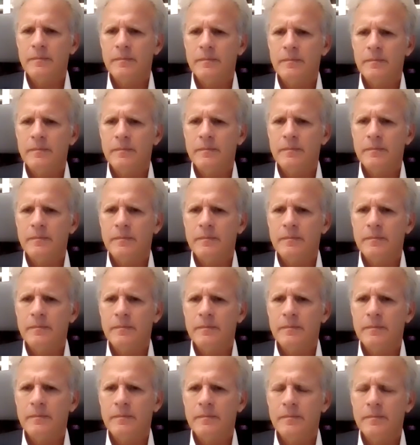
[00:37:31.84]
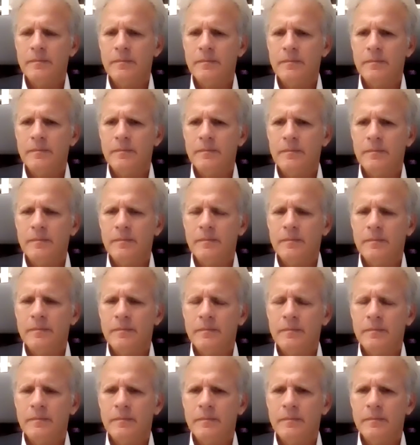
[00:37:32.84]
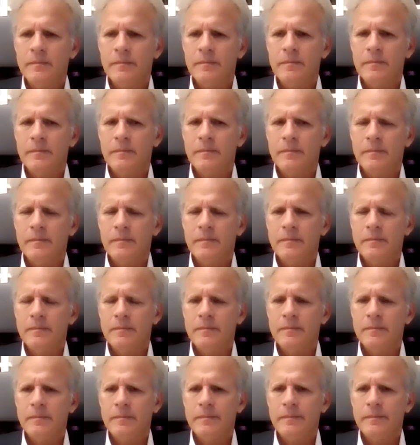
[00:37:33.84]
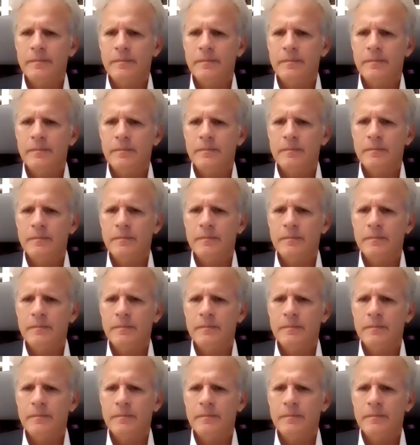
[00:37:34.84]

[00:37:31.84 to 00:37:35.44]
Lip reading: (not speaking)